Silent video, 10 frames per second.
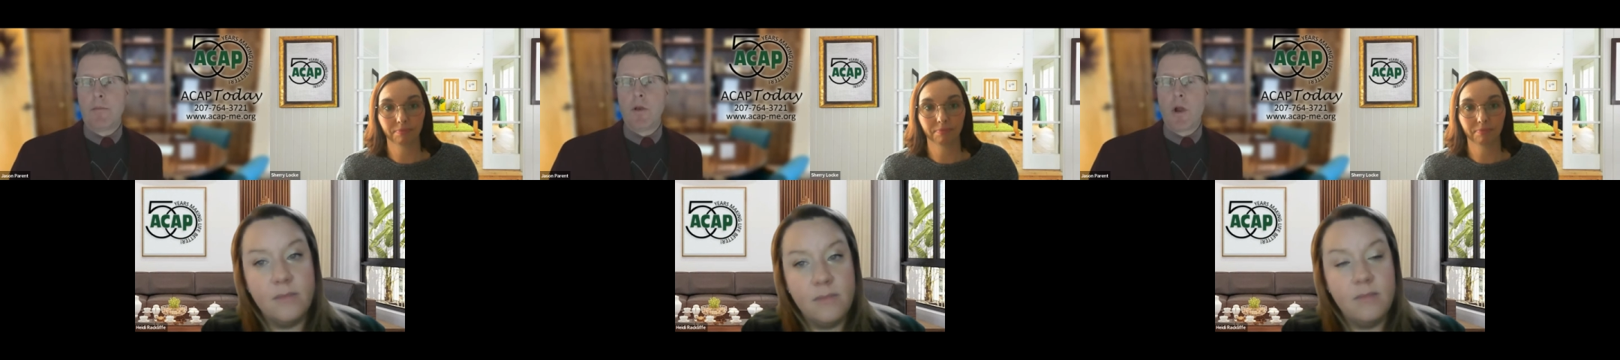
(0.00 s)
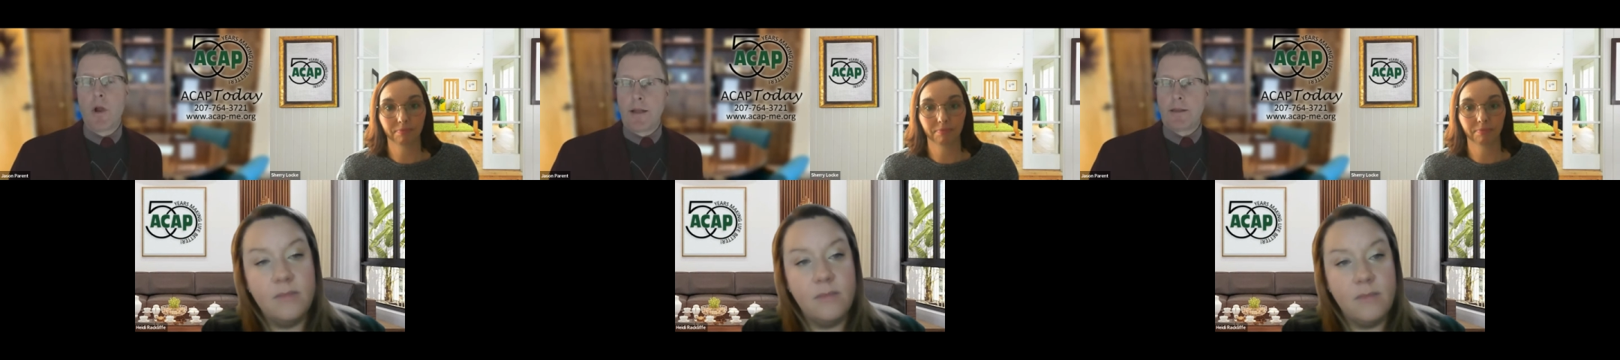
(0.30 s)

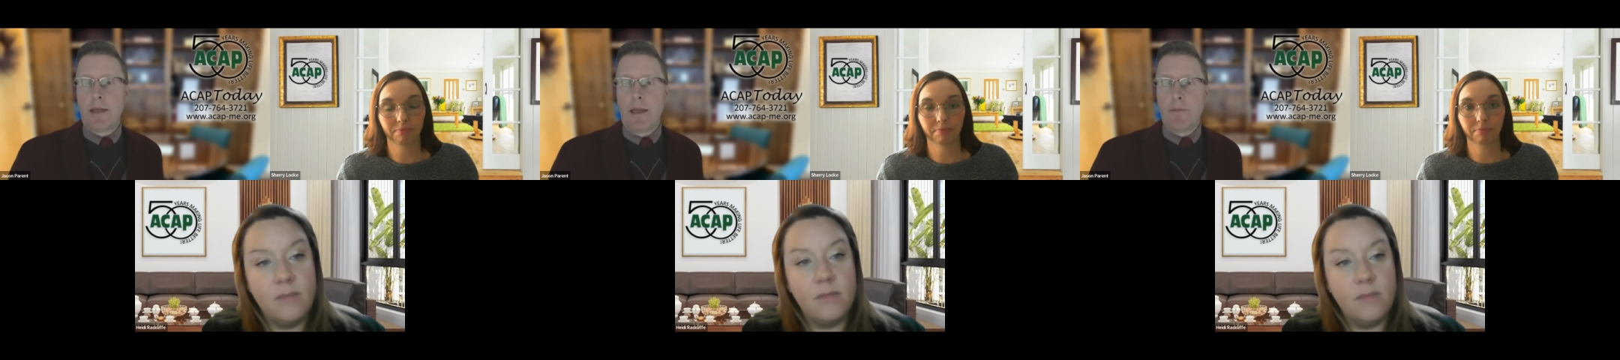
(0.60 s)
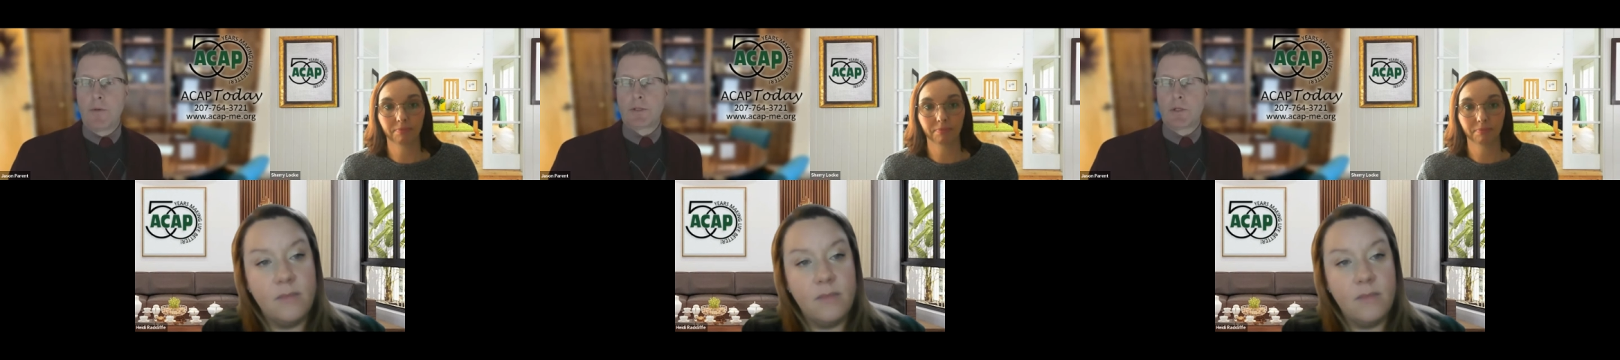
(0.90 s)
Speaker 1: um, not
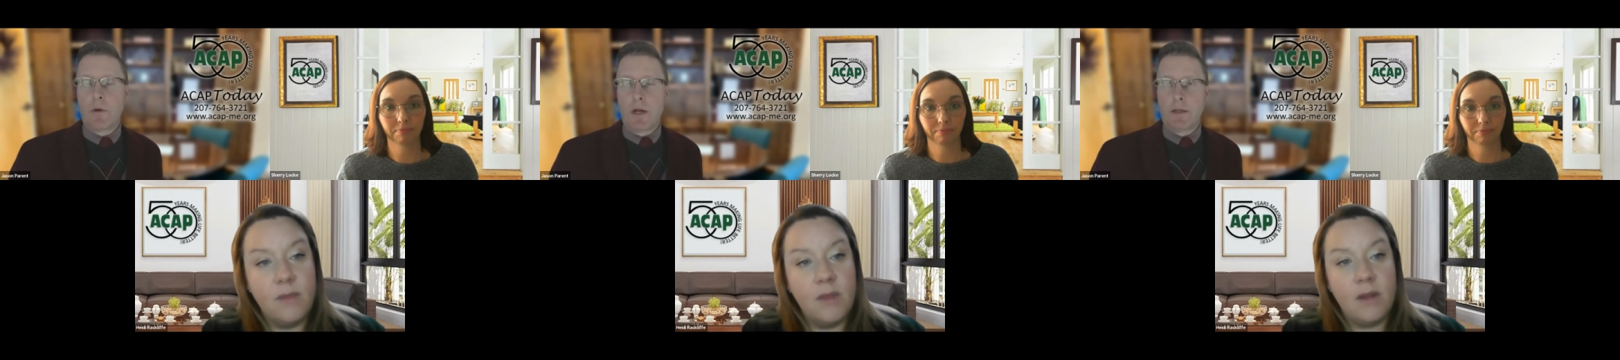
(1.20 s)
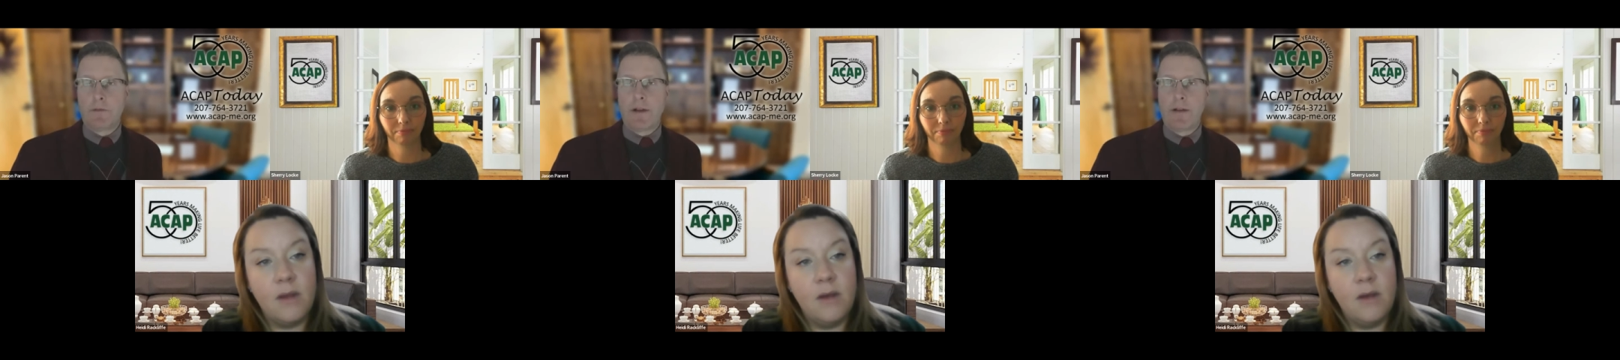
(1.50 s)
able to
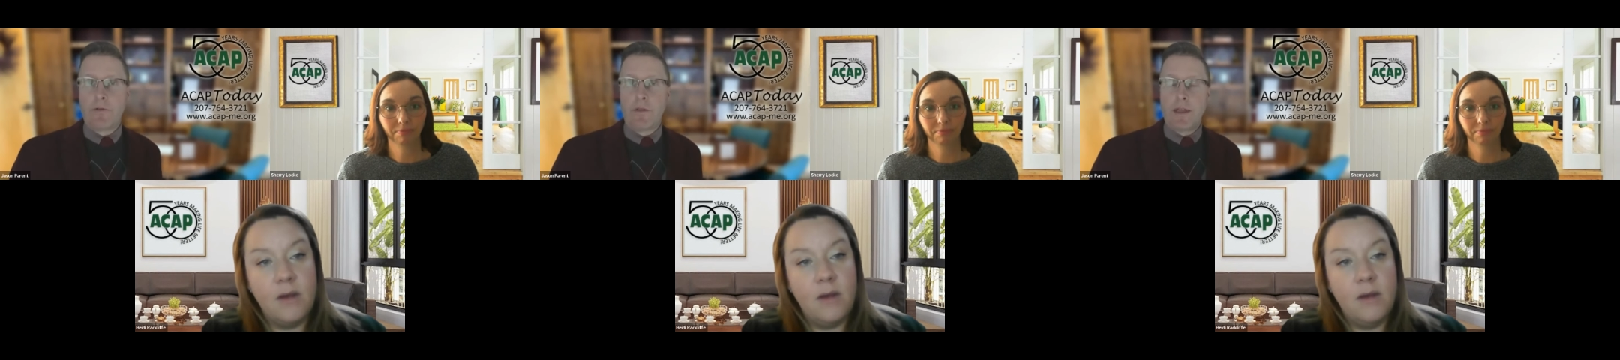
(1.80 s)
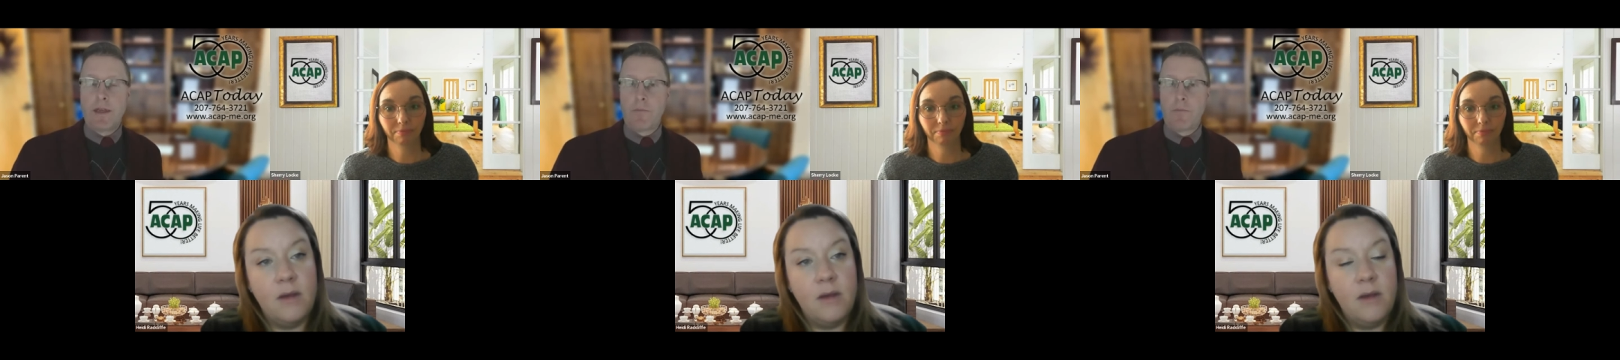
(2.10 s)
qualify
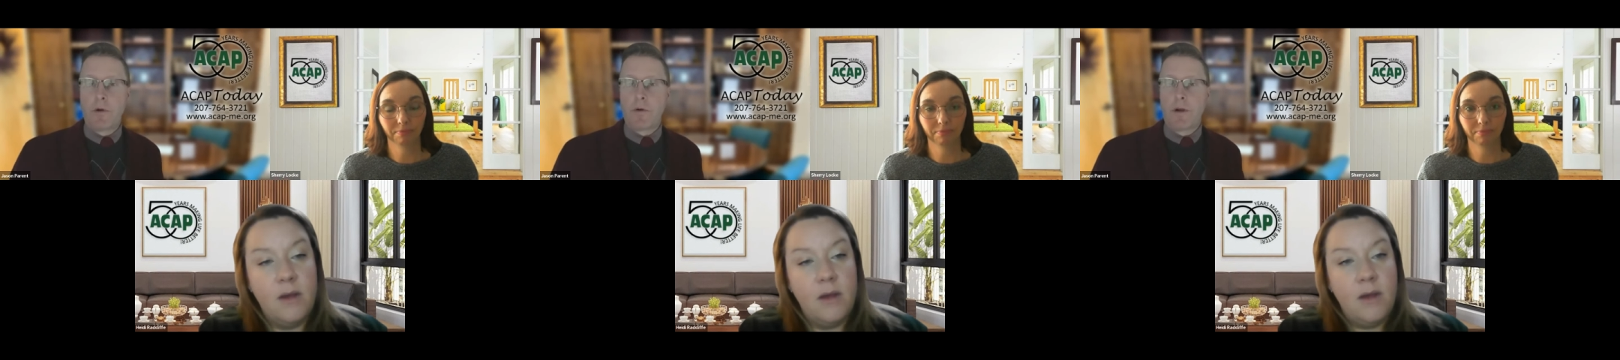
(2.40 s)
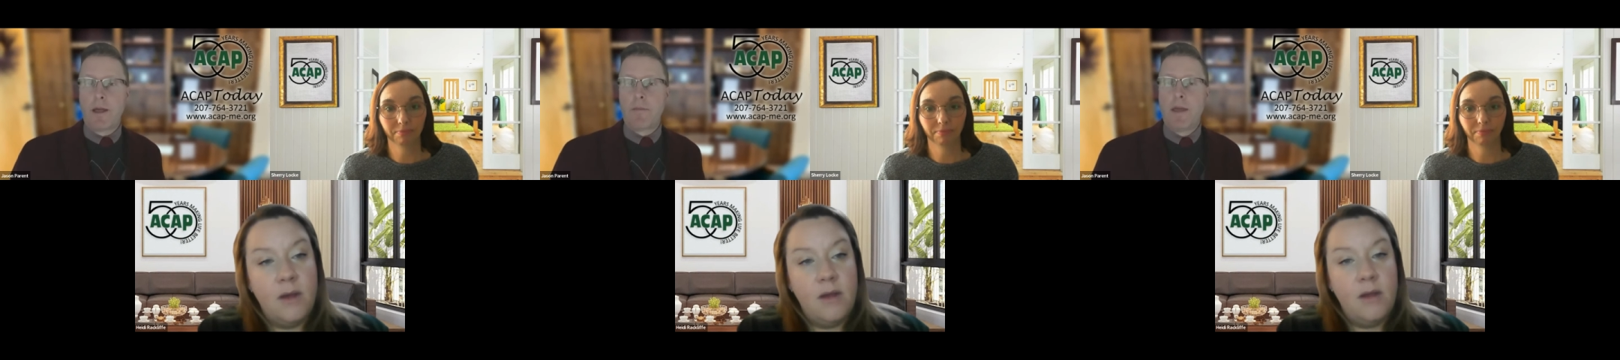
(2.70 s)
for the HEAP
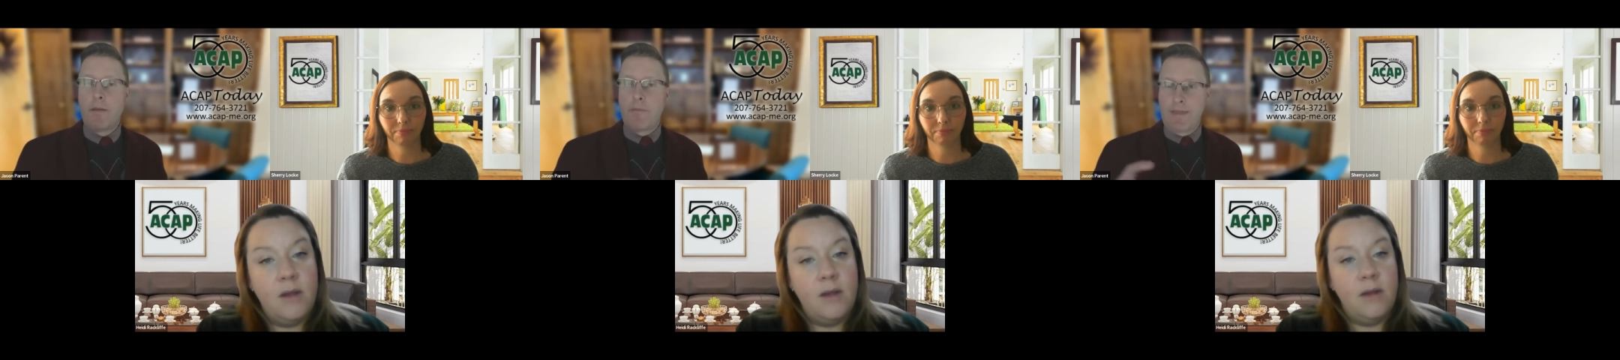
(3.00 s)
program,